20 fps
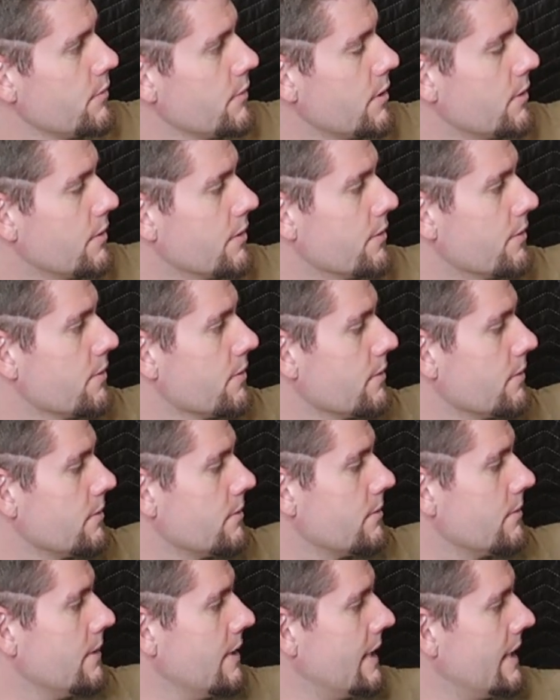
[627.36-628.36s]
going
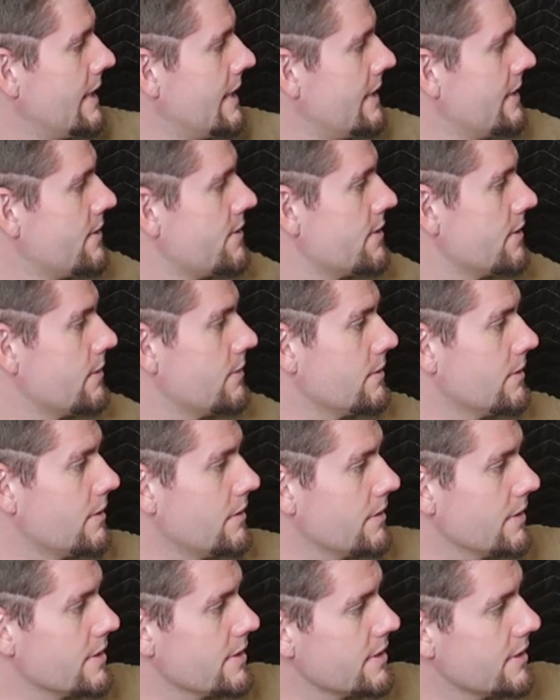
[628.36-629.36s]
through sewing
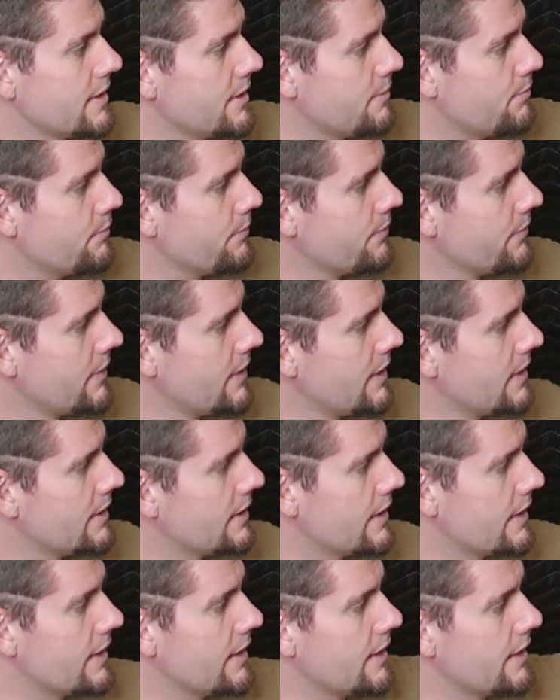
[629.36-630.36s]
all this up.
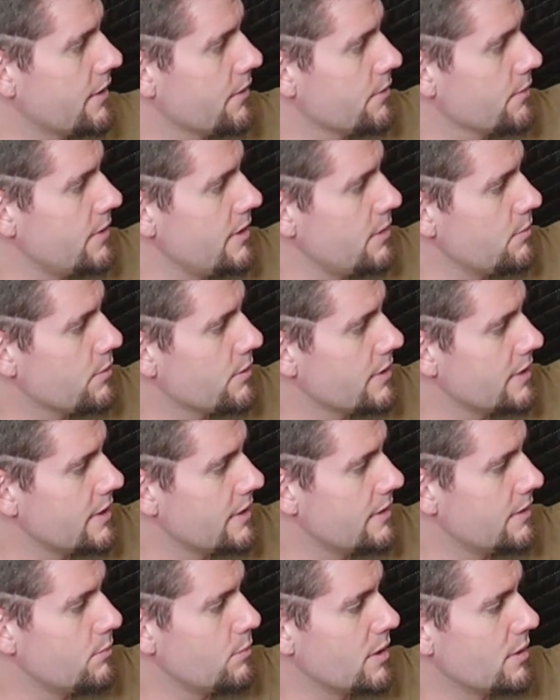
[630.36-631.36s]
I 3D
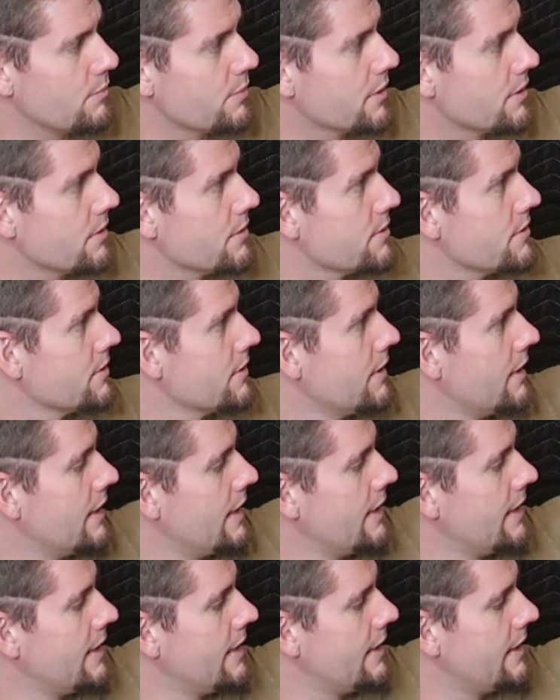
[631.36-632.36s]
printed the bumpers,
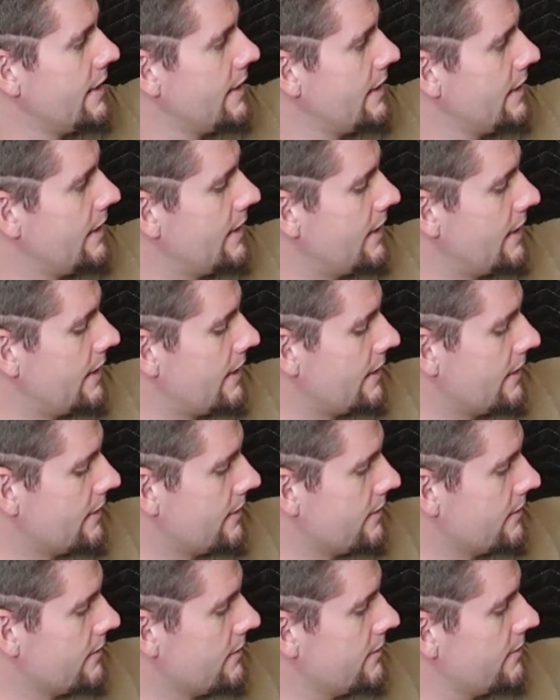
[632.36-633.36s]

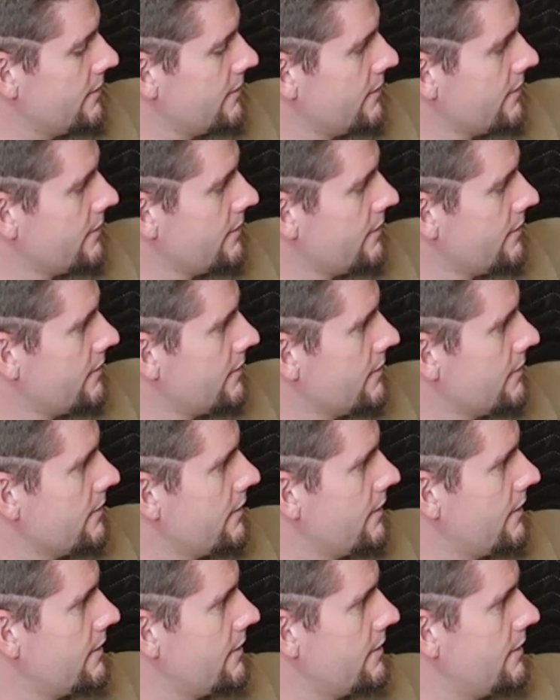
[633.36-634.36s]
and
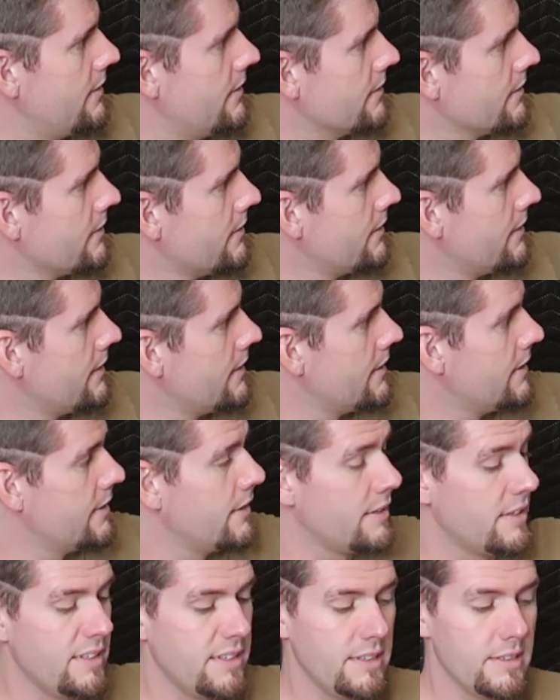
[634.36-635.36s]
yeah,
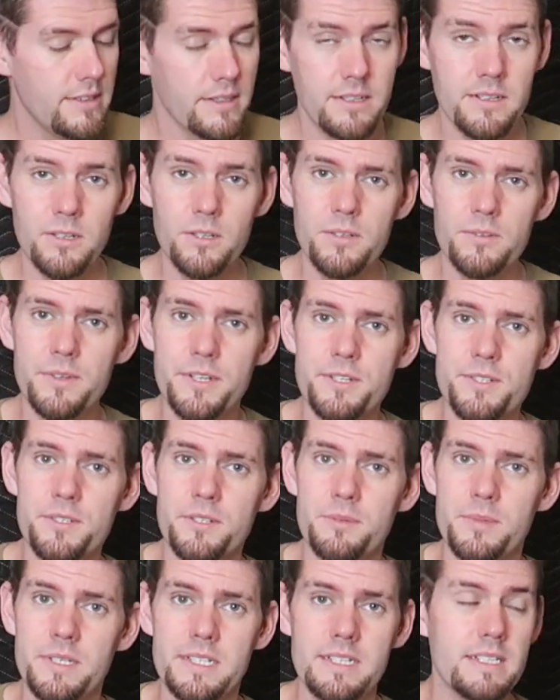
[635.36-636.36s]
it'll
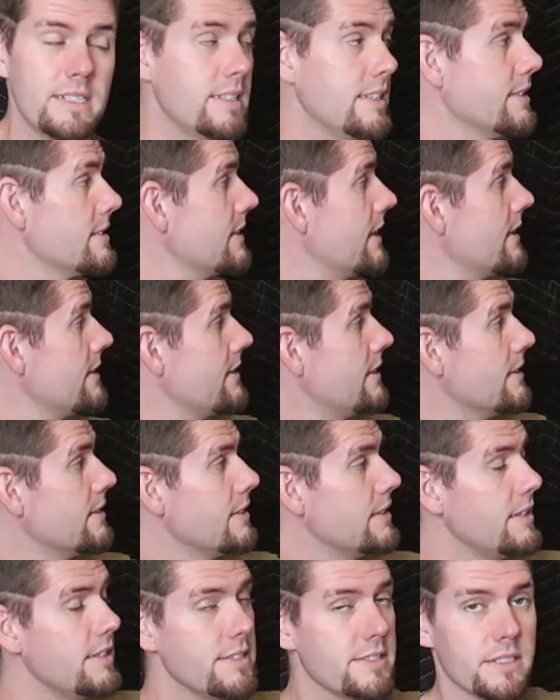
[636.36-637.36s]
eventually be done. It's got the
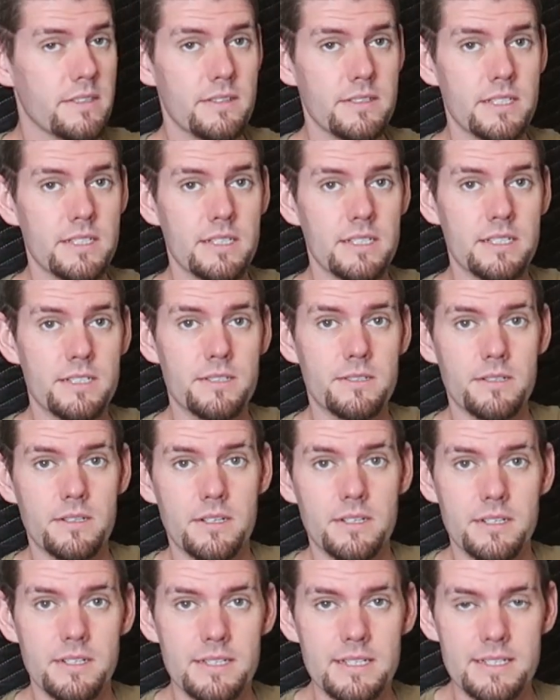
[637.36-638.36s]
LEDs and everything that turn
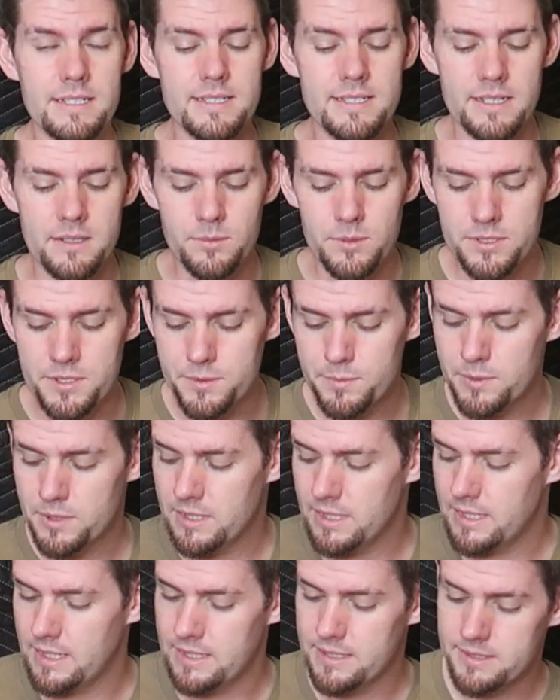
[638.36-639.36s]
on the inside, which is
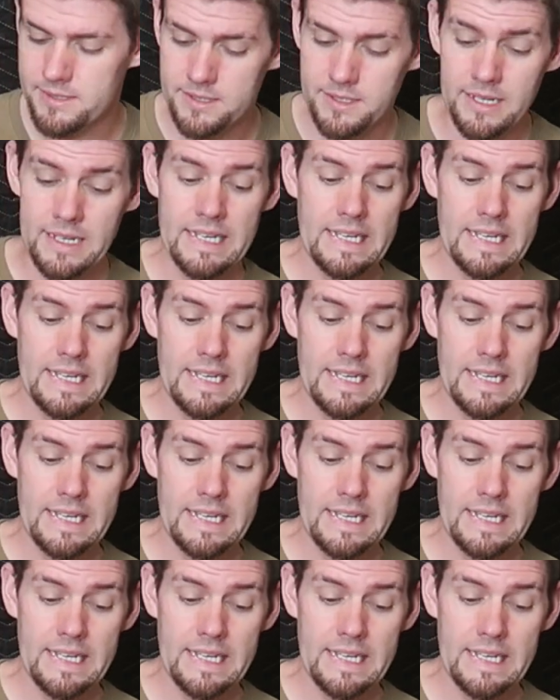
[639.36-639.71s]
pretty nice